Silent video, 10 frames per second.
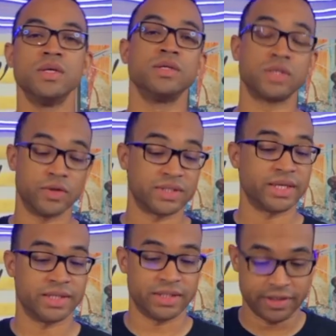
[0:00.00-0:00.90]
So it
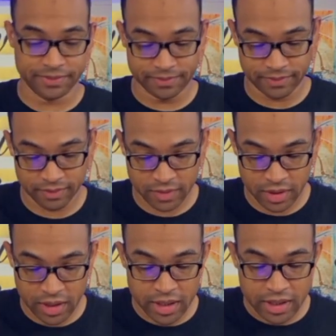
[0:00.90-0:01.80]
says here,
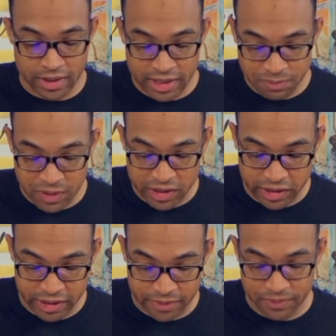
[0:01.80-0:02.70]
let's be
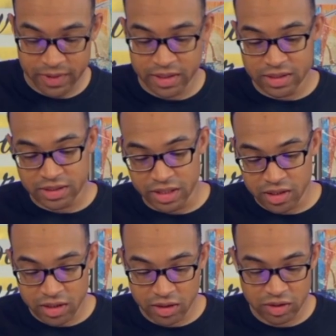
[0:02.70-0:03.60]
clear,
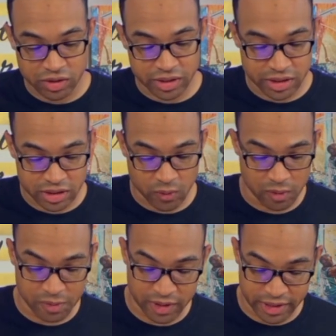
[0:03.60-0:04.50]
sneaker culture and history
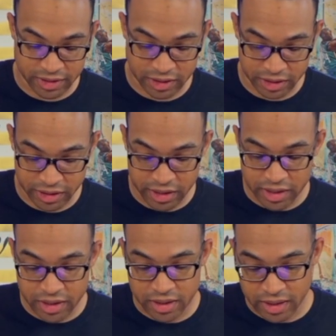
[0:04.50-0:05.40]
begins here.
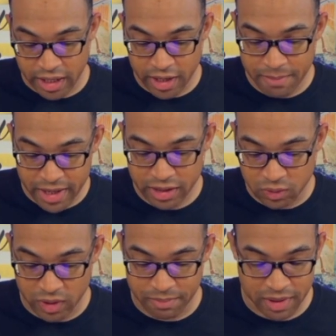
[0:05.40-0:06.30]
The Air Max
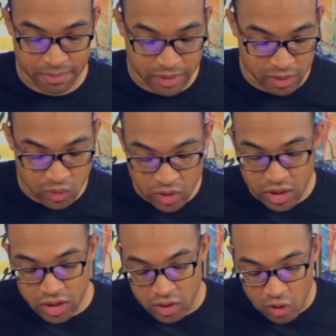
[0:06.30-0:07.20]
1 Big Bubble,
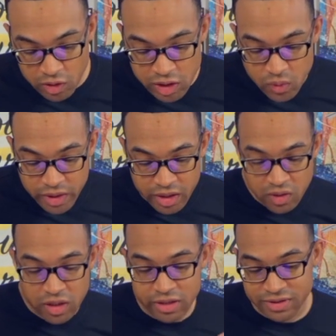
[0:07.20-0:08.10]
the holy
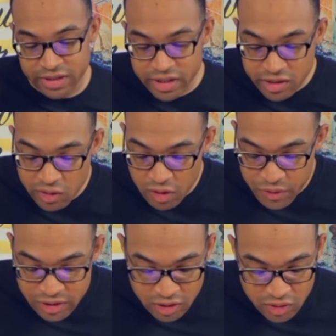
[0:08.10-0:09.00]
grail of sneaker lore,
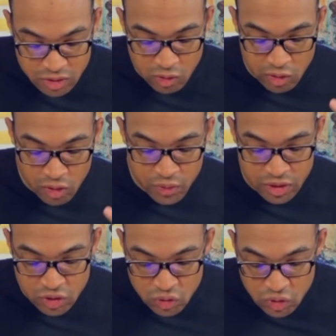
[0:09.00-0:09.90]
returns along with
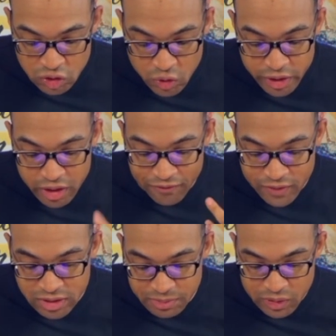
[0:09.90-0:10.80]
the true story of
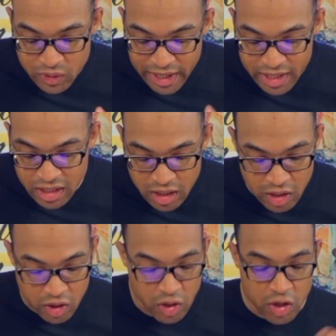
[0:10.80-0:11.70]
visible Nike
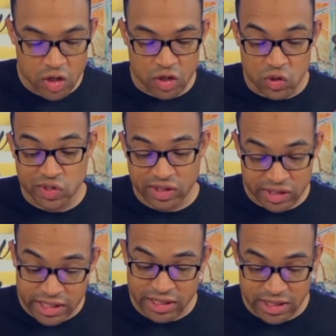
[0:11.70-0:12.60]
Air, using
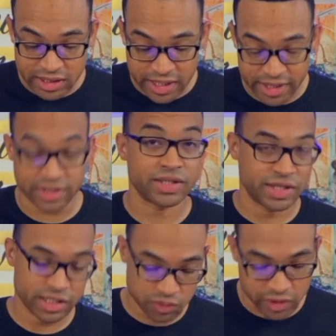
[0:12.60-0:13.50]
CT scans,
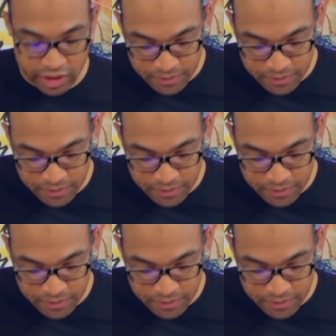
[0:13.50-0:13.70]
yes really,